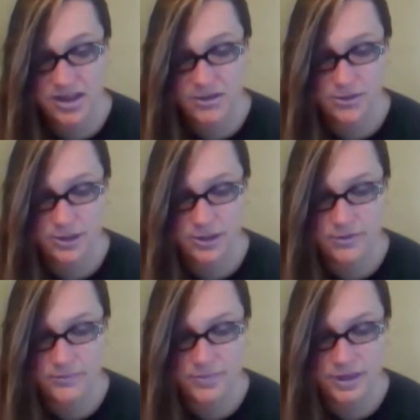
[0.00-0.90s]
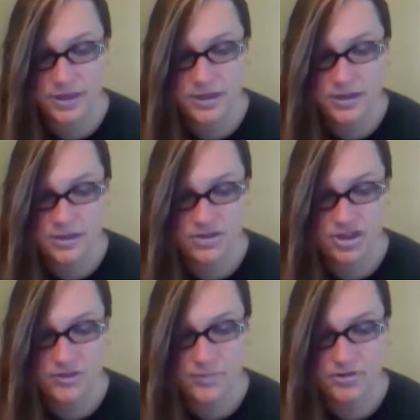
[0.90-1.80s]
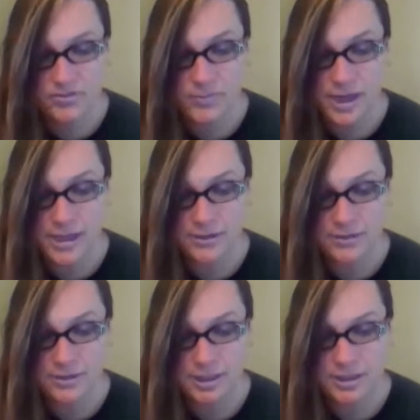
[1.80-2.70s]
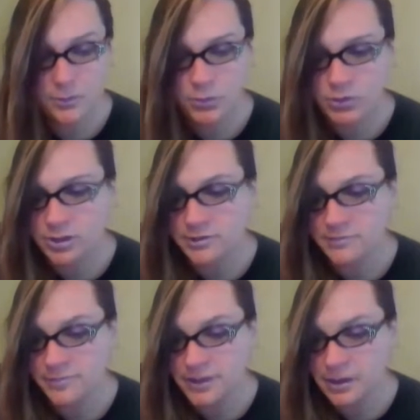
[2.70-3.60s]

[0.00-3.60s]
Still, the sheepish smile he wore